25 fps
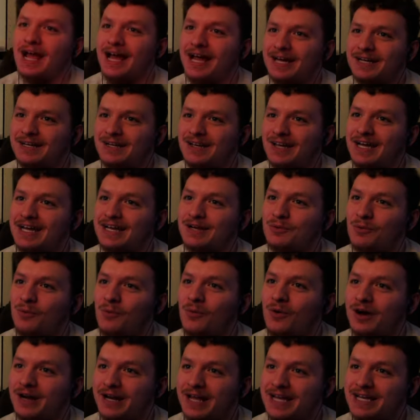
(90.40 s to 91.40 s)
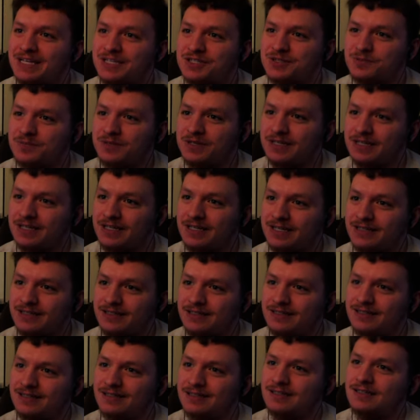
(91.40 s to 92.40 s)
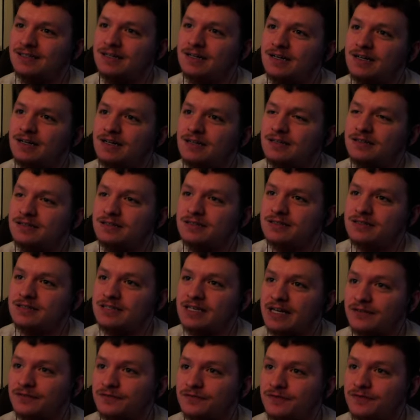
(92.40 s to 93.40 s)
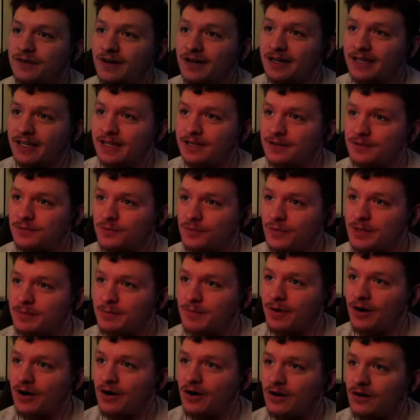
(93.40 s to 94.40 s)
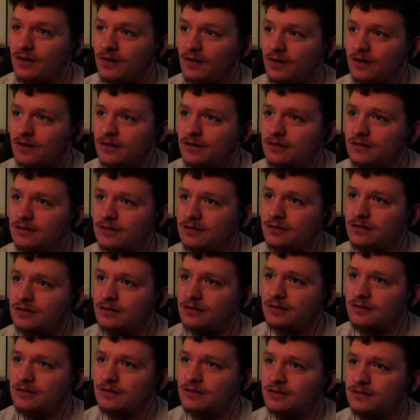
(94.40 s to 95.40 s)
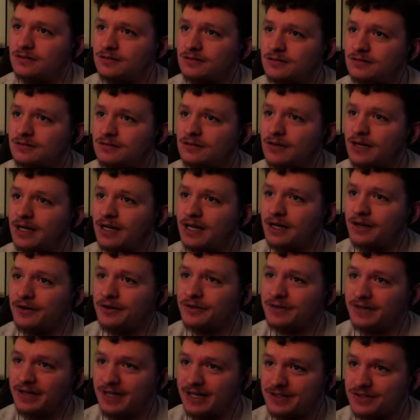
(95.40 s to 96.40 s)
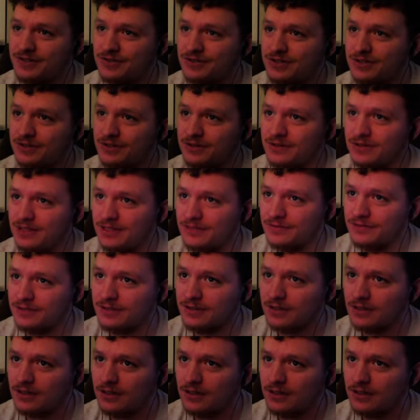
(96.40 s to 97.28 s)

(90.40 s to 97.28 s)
I had like 1 HP. Said fuck it. We ball. Wow, you guys are so clever.